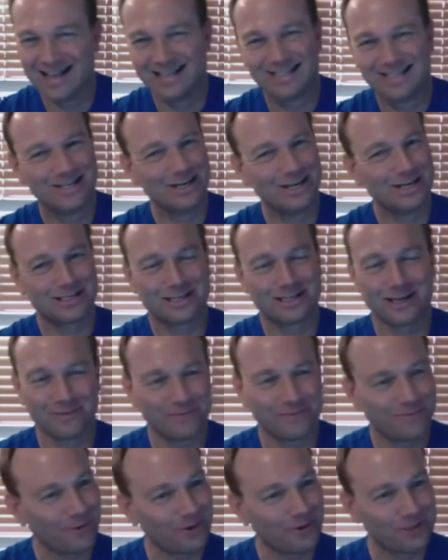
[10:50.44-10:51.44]
It's just,
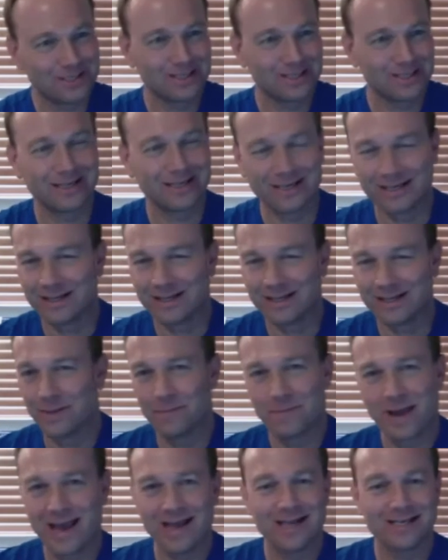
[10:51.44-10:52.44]
unfortunately, the
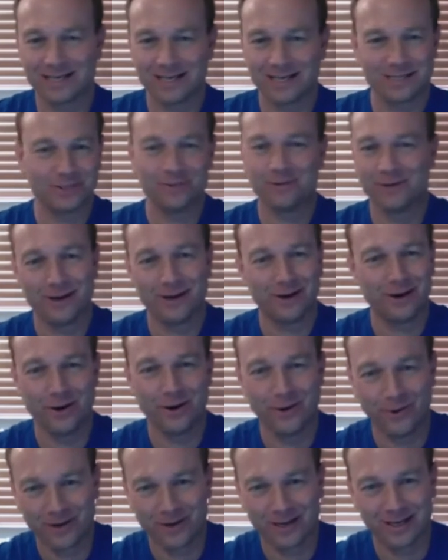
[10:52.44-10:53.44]
pace, as you
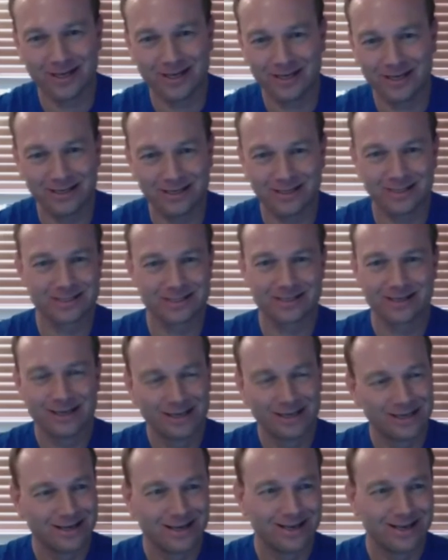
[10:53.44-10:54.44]
know,
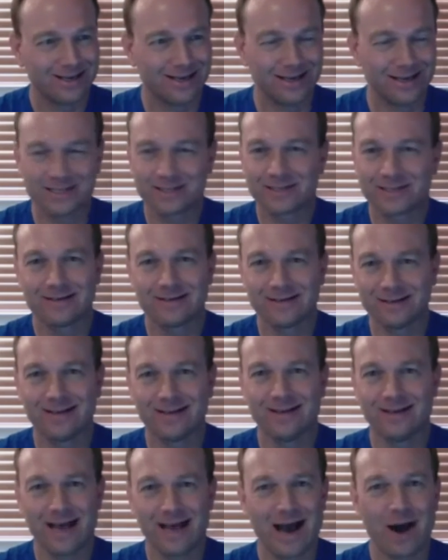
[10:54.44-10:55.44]
it's
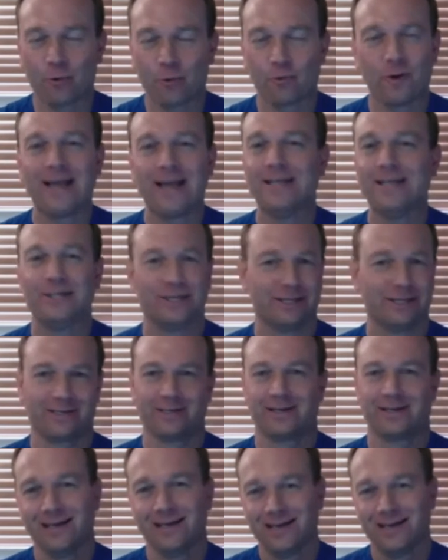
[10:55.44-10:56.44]

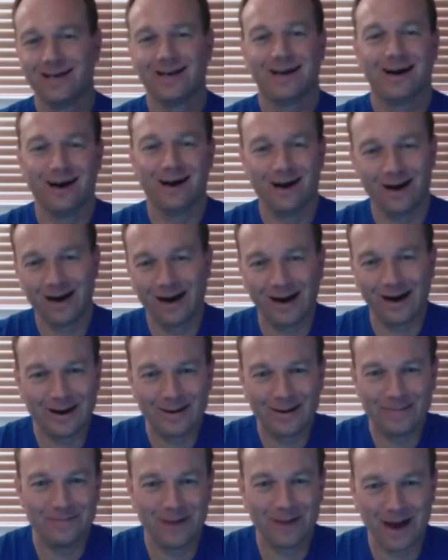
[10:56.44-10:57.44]
outrageous.
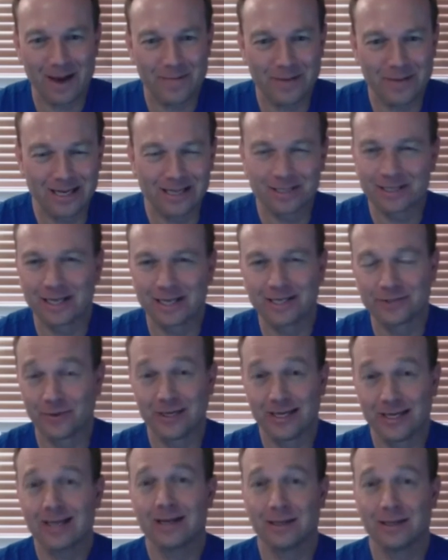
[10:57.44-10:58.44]
I mean, it's
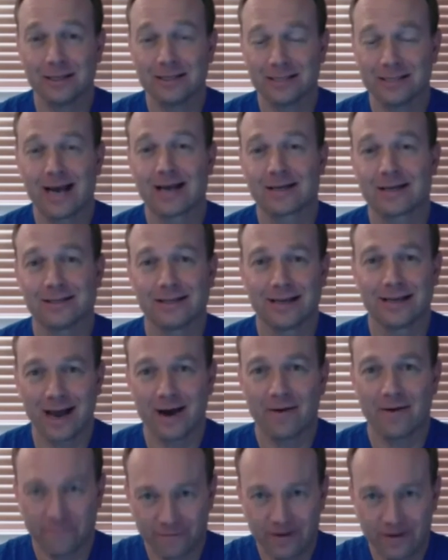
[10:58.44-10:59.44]
ridiculous, actually,
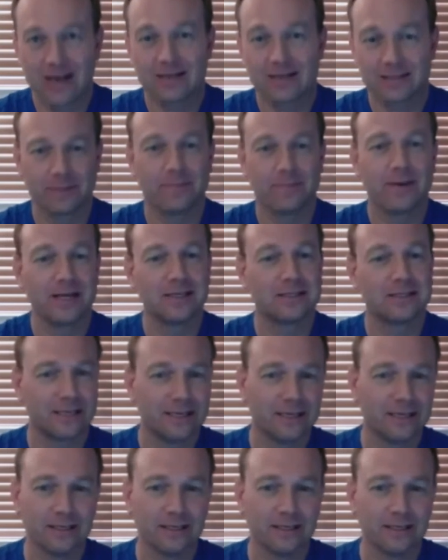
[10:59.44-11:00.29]
how fast the pace